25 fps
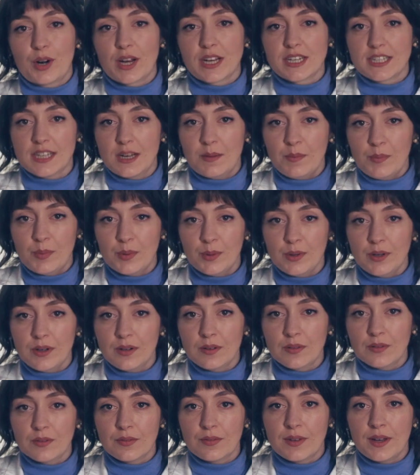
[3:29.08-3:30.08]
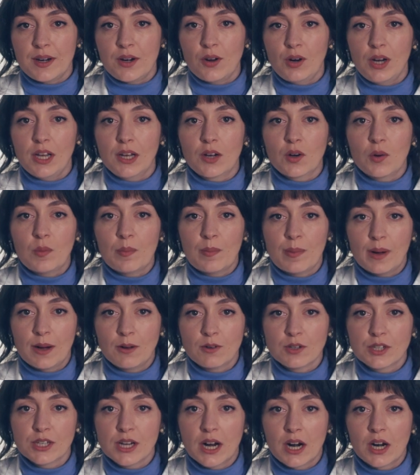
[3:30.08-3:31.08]
example, phenolic
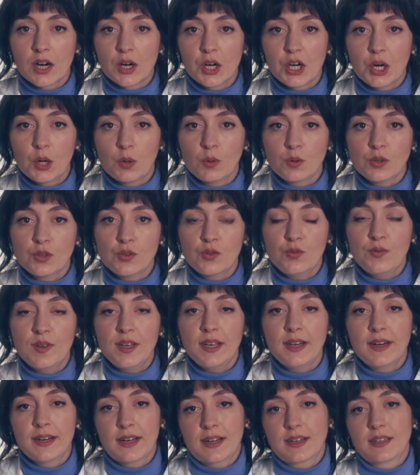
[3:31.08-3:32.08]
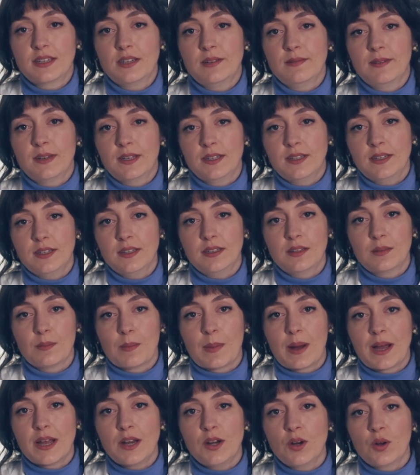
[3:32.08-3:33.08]
compounds are known to be inactivated
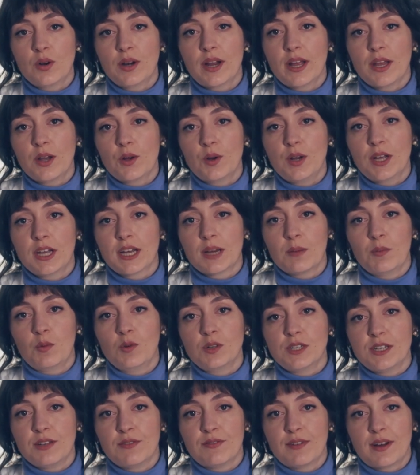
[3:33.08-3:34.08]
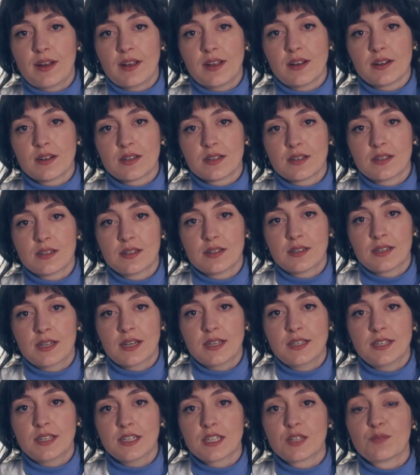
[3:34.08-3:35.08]
by non-ionic emulsifiers,
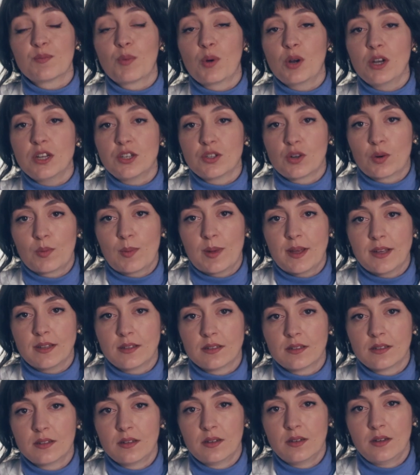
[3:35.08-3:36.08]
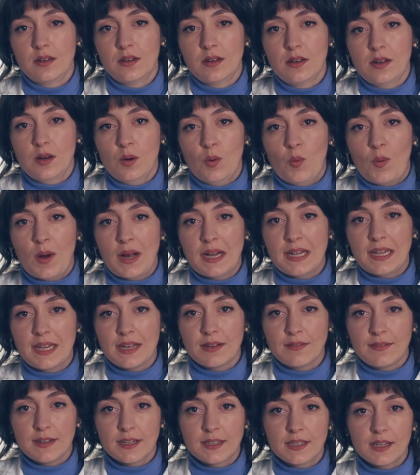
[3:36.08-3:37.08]
such as polysorbate, while the
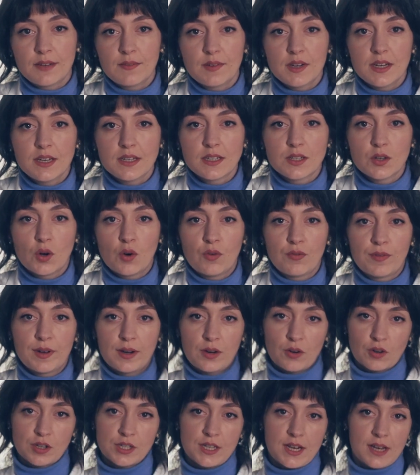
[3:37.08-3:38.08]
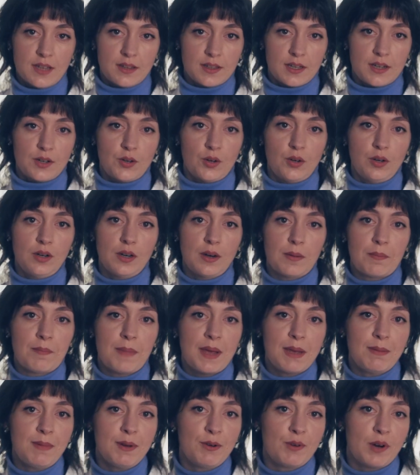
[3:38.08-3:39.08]
effectiveness of phenoxyethanol
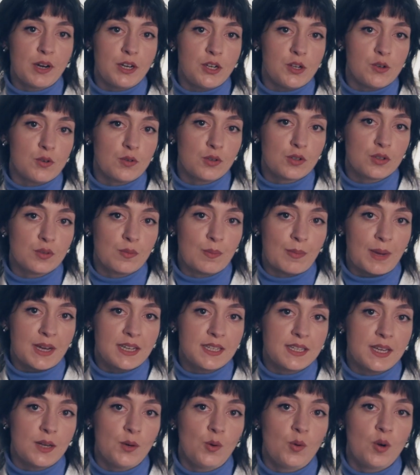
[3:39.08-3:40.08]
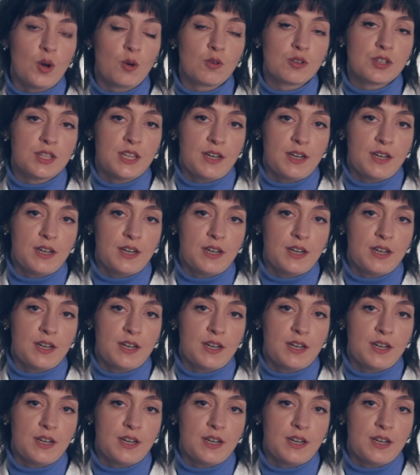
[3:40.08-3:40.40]
may be reduced by cellulose